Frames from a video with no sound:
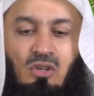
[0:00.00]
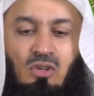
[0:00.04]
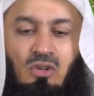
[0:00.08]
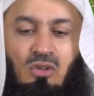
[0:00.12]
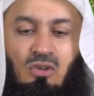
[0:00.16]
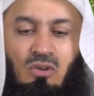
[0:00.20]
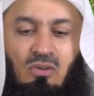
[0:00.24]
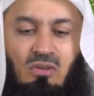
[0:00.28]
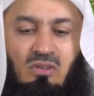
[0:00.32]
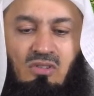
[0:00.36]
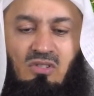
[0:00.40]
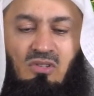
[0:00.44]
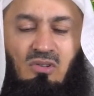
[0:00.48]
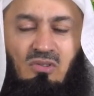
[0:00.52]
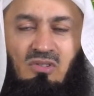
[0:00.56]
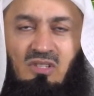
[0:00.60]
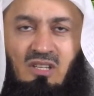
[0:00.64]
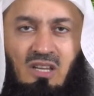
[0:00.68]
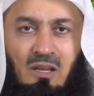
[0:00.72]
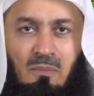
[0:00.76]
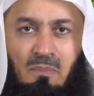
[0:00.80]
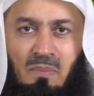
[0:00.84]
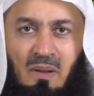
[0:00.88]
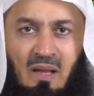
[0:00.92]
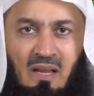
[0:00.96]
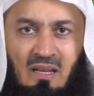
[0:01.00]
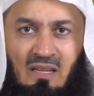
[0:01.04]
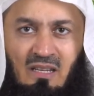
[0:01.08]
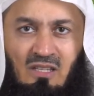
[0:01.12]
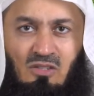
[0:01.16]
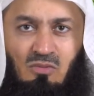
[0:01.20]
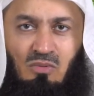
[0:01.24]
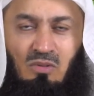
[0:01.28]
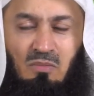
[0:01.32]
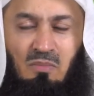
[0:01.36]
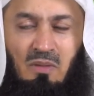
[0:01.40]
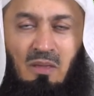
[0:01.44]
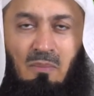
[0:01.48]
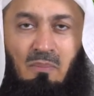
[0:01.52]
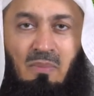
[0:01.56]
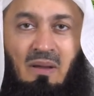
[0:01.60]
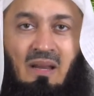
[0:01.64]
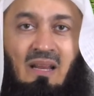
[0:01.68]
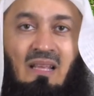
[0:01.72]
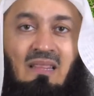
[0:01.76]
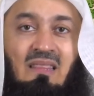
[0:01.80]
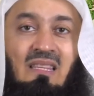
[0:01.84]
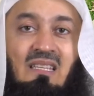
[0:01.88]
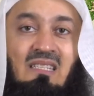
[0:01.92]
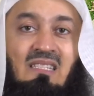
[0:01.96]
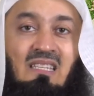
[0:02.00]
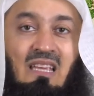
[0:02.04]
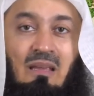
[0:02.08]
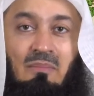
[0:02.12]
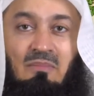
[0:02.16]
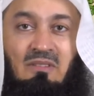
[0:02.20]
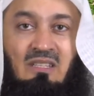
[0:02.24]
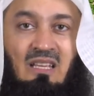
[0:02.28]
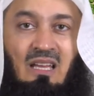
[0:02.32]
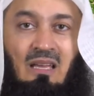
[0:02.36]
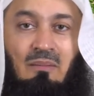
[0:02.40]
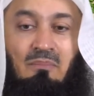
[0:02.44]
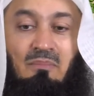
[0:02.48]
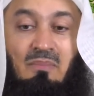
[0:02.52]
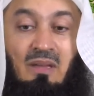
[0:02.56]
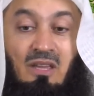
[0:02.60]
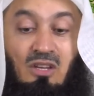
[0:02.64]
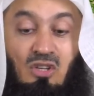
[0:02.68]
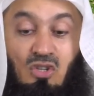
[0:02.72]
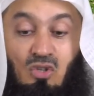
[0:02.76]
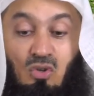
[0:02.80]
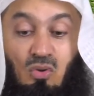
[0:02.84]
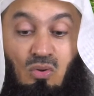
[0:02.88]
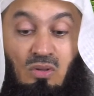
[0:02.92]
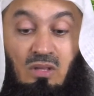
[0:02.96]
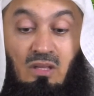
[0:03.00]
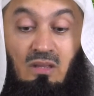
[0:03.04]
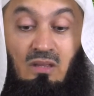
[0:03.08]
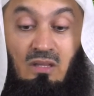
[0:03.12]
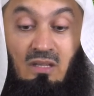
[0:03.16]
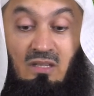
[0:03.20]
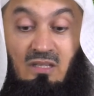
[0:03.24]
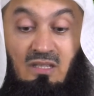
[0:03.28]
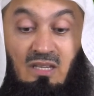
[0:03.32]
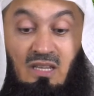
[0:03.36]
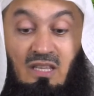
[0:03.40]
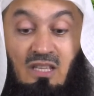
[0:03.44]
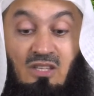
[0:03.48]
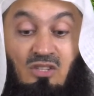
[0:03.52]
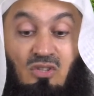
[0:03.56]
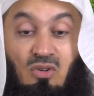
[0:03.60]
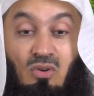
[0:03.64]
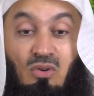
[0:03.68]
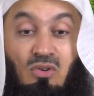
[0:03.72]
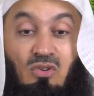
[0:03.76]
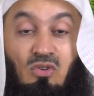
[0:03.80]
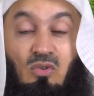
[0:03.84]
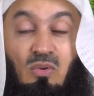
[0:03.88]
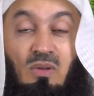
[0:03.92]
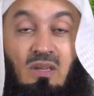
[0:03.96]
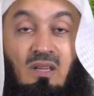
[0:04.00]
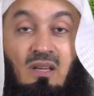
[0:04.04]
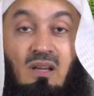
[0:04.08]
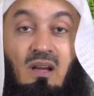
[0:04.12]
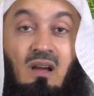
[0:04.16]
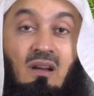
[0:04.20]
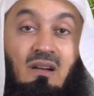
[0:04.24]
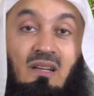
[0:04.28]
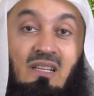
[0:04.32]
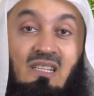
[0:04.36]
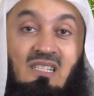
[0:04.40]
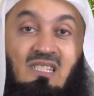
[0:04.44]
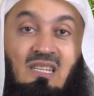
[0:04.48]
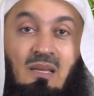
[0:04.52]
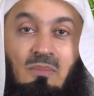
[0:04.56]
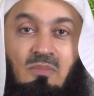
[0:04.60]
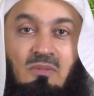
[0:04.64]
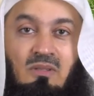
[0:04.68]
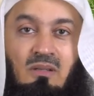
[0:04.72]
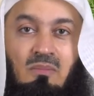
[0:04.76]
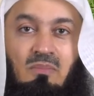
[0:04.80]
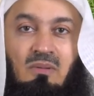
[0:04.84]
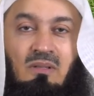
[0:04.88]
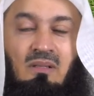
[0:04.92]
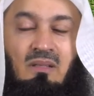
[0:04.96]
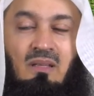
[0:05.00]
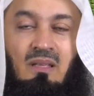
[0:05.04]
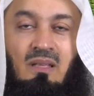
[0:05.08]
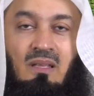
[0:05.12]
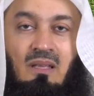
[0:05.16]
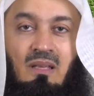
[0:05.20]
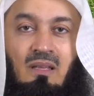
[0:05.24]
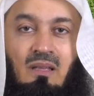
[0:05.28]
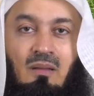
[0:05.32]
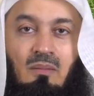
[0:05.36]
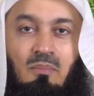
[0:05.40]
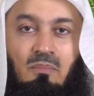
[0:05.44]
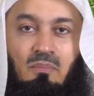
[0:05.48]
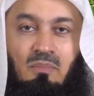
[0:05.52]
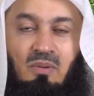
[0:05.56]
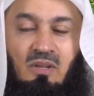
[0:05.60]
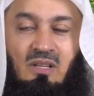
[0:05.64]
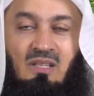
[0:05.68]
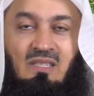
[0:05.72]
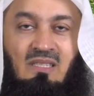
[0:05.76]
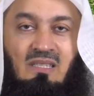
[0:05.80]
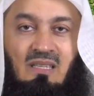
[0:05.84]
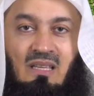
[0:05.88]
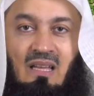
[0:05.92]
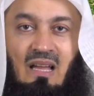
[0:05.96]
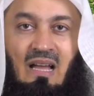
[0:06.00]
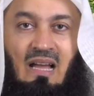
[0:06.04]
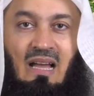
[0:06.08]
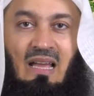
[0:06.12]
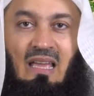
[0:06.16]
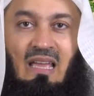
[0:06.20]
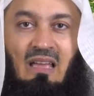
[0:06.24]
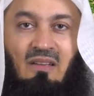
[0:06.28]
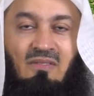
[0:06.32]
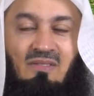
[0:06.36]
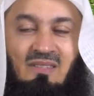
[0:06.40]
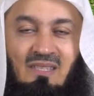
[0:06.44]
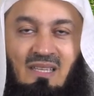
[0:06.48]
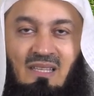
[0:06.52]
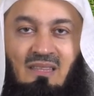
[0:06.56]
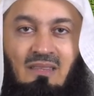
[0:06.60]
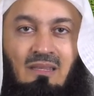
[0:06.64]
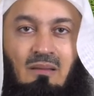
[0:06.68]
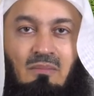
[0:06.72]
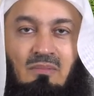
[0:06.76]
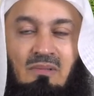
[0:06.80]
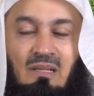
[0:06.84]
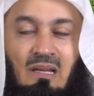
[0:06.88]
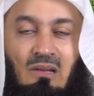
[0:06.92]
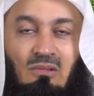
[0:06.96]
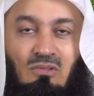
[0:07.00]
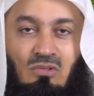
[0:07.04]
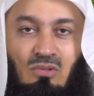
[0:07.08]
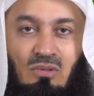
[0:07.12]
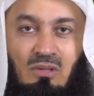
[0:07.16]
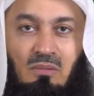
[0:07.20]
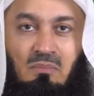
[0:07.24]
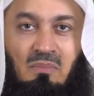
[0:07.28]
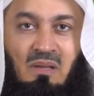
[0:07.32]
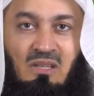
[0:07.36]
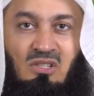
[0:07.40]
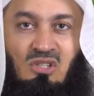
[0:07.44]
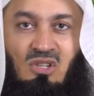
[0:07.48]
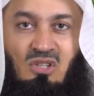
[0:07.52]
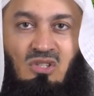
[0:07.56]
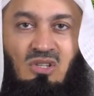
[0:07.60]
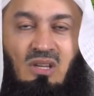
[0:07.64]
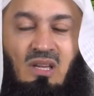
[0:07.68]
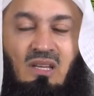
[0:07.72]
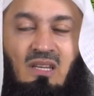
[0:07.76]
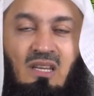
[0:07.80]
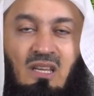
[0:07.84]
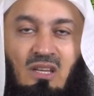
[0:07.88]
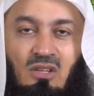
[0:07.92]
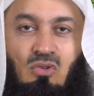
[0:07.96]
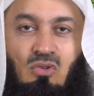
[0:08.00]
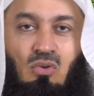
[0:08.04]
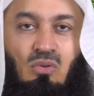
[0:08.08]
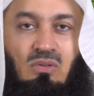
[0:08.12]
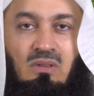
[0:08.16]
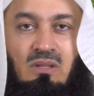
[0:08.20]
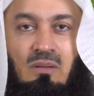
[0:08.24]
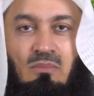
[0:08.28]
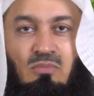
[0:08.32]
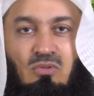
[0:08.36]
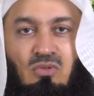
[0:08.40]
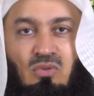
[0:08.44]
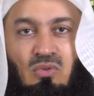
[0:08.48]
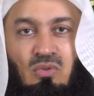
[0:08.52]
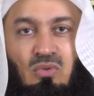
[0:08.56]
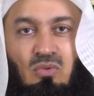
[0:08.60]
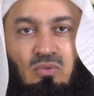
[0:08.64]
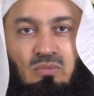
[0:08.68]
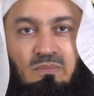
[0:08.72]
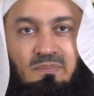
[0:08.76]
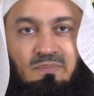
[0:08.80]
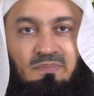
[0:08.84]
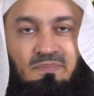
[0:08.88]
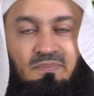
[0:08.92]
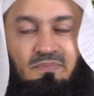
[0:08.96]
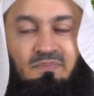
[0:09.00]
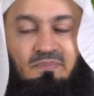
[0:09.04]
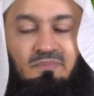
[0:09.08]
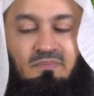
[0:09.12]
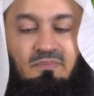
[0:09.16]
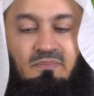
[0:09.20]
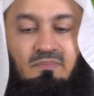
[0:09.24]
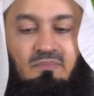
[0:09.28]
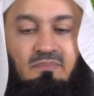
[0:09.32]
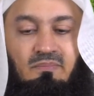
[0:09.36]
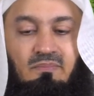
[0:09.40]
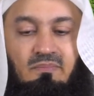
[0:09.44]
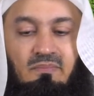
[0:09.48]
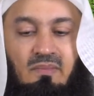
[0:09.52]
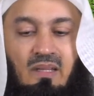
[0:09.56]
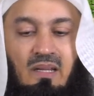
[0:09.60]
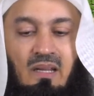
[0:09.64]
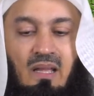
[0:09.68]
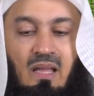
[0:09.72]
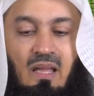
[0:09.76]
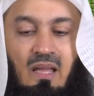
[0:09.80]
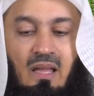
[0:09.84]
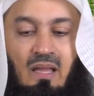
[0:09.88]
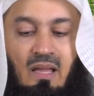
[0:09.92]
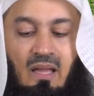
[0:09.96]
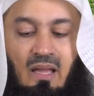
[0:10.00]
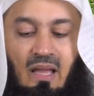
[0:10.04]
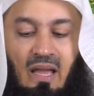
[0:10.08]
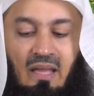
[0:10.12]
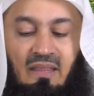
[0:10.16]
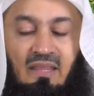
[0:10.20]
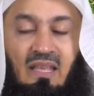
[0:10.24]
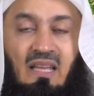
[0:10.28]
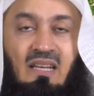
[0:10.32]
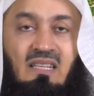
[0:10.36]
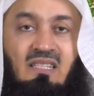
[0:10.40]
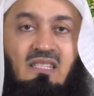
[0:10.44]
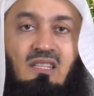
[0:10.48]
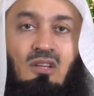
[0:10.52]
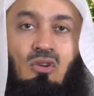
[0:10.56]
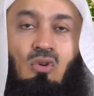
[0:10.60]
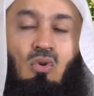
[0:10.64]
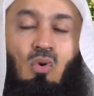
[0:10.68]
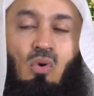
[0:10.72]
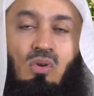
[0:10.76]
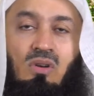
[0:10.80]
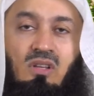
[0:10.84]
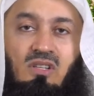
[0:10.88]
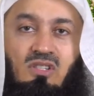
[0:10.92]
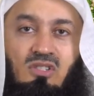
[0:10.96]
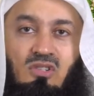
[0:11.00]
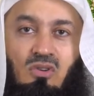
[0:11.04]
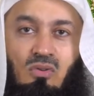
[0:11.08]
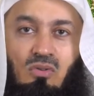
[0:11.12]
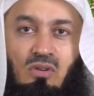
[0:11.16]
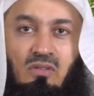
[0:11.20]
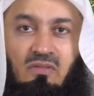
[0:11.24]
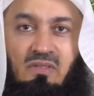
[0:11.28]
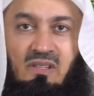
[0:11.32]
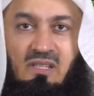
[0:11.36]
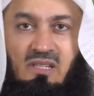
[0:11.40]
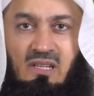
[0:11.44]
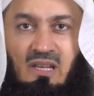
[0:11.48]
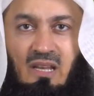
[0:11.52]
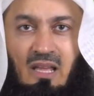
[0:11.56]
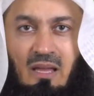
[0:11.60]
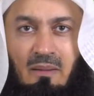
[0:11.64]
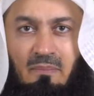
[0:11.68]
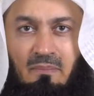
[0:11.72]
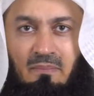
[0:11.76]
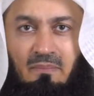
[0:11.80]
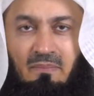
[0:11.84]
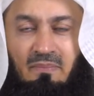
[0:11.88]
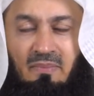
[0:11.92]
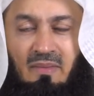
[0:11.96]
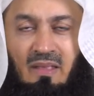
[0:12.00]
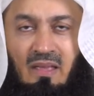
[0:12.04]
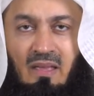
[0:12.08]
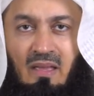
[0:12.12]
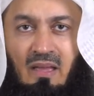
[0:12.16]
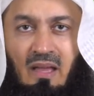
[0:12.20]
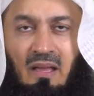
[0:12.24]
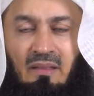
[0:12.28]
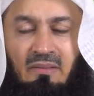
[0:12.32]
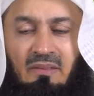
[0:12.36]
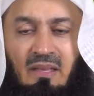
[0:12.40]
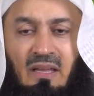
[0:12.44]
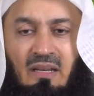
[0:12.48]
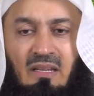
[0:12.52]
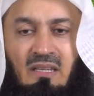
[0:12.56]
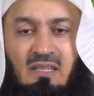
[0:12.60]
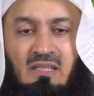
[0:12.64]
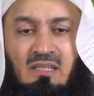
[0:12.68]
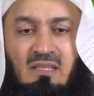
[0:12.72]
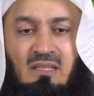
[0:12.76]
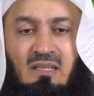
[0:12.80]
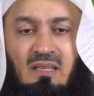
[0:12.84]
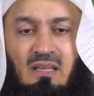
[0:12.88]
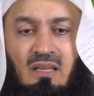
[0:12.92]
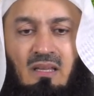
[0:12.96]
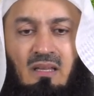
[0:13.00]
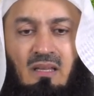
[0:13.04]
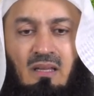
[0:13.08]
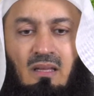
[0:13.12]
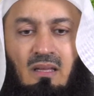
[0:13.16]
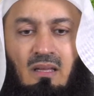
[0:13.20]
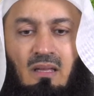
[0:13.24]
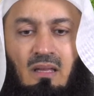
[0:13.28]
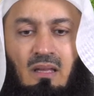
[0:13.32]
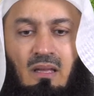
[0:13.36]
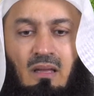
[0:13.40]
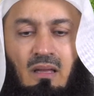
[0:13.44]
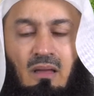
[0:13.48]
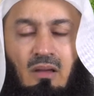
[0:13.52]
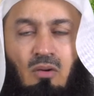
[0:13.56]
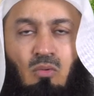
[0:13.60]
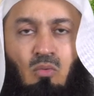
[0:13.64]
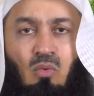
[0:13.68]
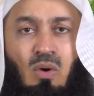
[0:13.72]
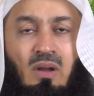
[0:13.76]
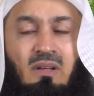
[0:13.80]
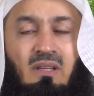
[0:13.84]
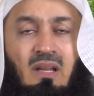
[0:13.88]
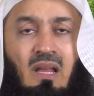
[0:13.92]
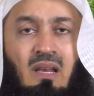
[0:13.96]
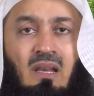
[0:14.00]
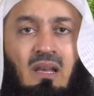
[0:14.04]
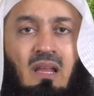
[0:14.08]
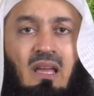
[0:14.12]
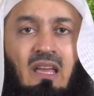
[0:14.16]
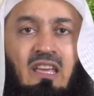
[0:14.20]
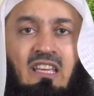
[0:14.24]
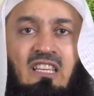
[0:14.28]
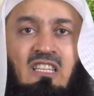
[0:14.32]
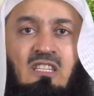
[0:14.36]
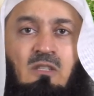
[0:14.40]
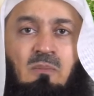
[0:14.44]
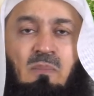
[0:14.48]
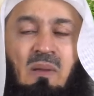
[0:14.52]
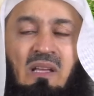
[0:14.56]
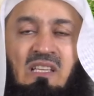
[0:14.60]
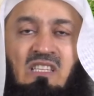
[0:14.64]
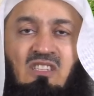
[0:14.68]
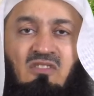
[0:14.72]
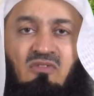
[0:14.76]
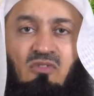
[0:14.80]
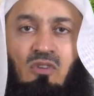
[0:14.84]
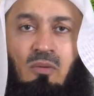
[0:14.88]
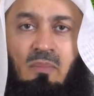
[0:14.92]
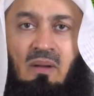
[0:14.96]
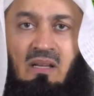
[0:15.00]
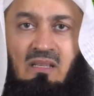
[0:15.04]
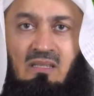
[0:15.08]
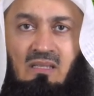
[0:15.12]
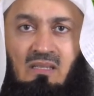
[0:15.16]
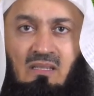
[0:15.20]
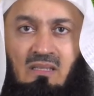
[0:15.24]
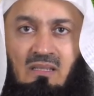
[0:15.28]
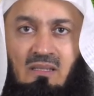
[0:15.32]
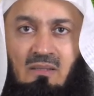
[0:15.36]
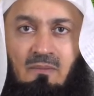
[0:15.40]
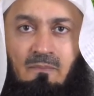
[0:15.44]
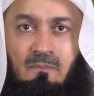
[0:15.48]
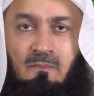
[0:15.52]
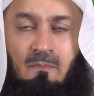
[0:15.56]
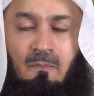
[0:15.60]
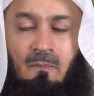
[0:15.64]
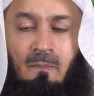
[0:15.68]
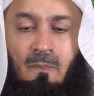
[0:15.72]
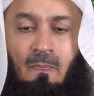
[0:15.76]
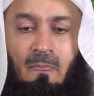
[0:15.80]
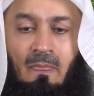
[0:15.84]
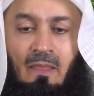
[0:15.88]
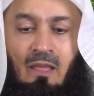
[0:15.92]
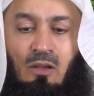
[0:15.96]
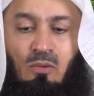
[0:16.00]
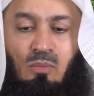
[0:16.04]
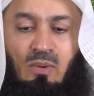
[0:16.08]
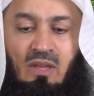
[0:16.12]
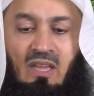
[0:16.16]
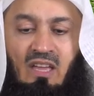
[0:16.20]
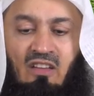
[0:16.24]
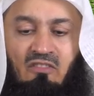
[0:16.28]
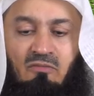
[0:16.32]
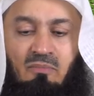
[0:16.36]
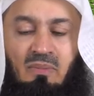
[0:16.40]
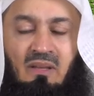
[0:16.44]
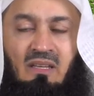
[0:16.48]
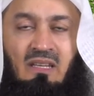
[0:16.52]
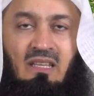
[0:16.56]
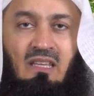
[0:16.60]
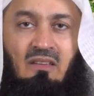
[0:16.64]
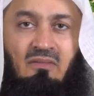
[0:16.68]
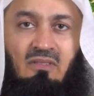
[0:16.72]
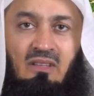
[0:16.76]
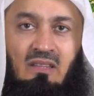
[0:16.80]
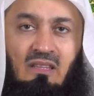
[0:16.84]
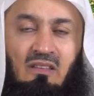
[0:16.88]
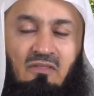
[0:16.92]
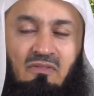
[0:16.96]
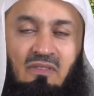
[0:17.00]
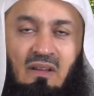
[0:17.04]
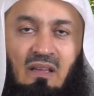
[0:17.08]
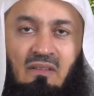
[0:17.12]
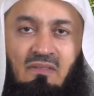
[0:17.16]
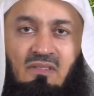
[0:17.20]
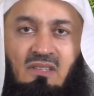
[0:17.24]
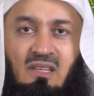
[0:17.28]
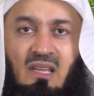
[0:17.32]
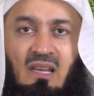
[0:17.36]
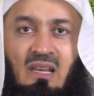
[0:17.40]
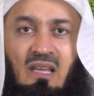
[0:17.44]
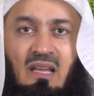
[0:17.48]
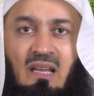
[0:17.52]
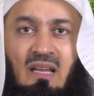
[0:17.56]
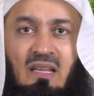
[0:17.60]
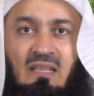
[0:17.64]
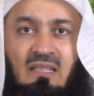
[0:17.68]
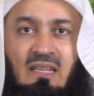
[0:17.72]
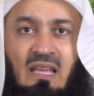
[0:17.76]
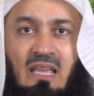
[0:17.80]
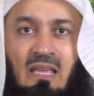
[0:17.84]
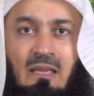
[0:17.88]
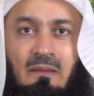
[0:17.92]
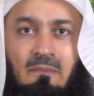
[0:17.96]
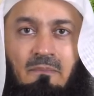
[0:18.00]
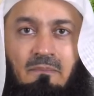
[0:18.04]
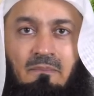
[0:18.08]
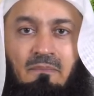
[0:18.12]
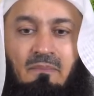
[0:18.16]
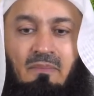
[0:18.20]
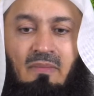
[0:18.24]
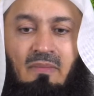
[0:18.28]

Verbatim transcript: you don't associate partners with me, but at the same time, make sure that the deeds you're doing are acceptable, because I have sent them down to the Messenger and taught them to you. And that is the cornerstone of Islam. And that is what Allah expects from us. We have been given the five salah a day.